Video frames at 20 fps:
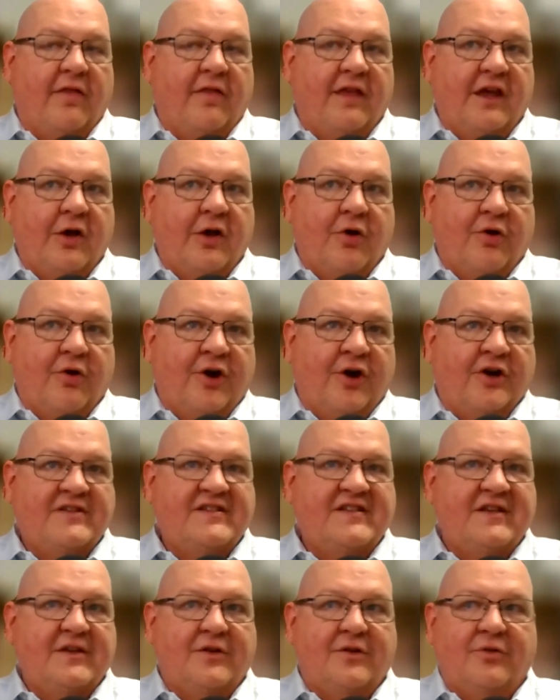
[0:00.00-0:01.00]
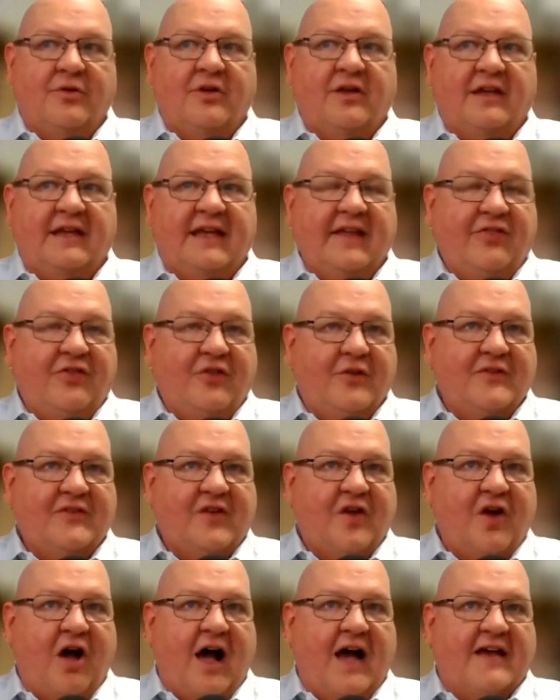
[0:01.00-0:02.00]
the owner to get those
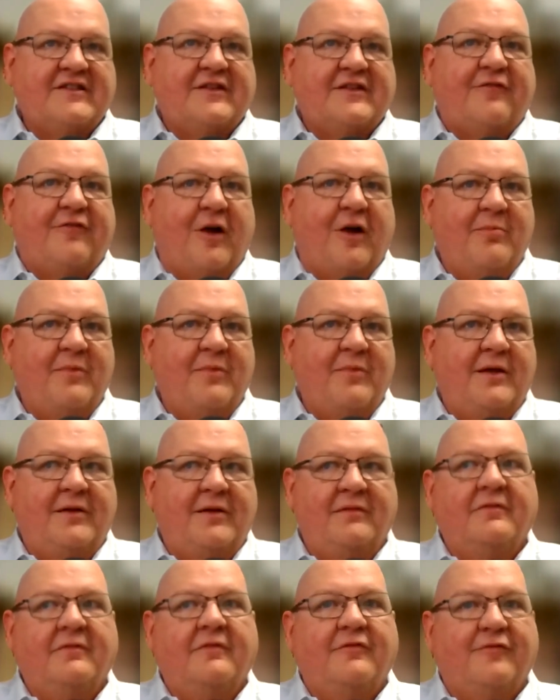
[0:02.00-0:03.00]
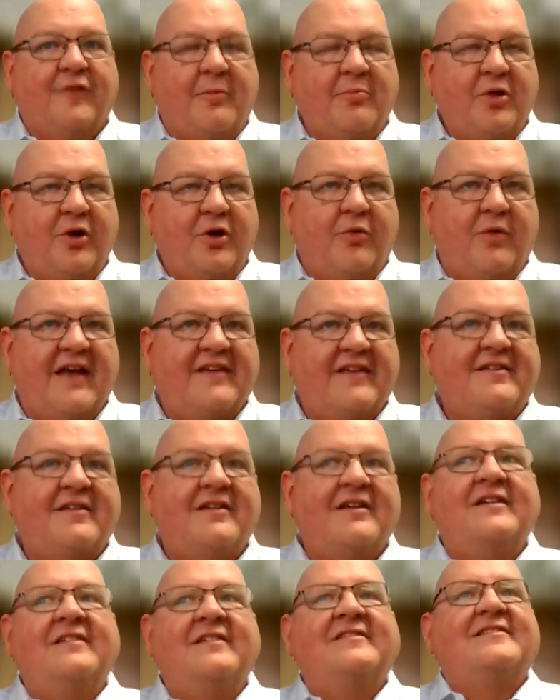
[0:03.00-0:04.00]
costs from the from their
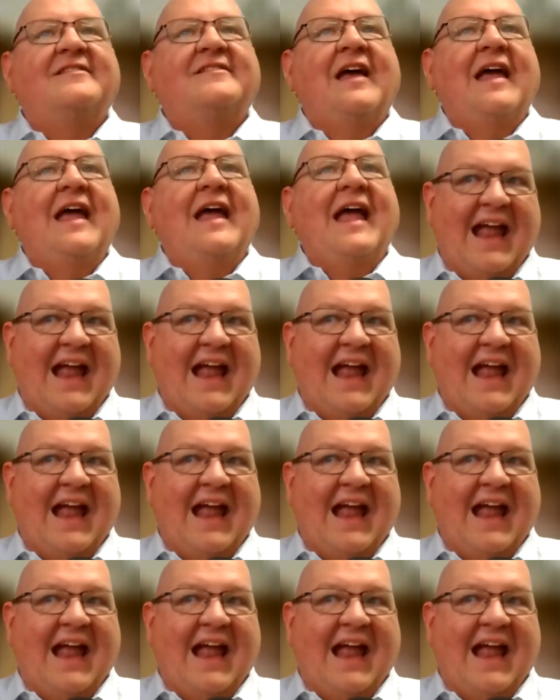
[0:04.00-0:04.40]
residents